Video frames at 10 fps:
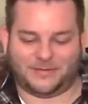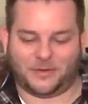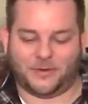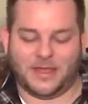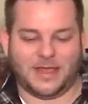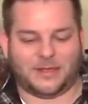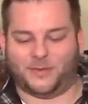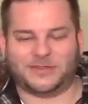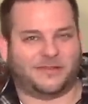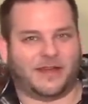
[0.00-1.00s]
So there
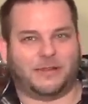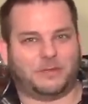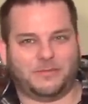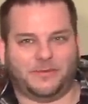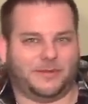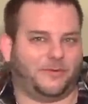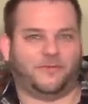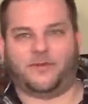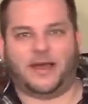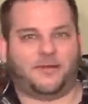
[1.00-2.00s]
wasn't a lot of people that were
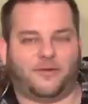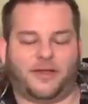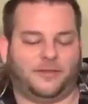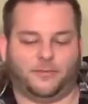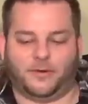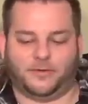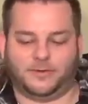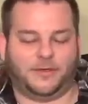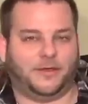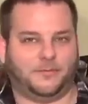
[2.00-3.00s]
flying around the world
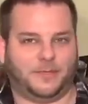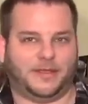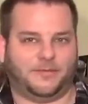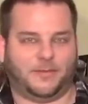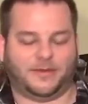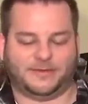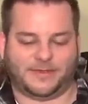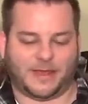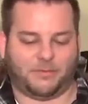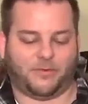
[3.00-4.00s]
to be in the Olympics at
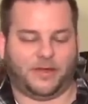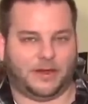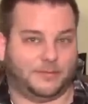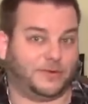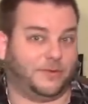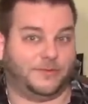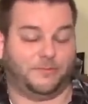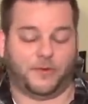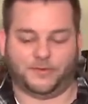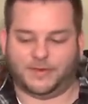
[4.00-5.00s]
that point. I'm sure it was
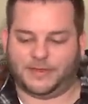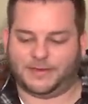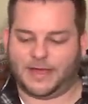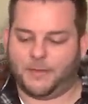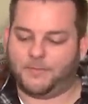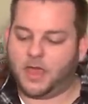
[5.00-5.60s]
bullets at the time.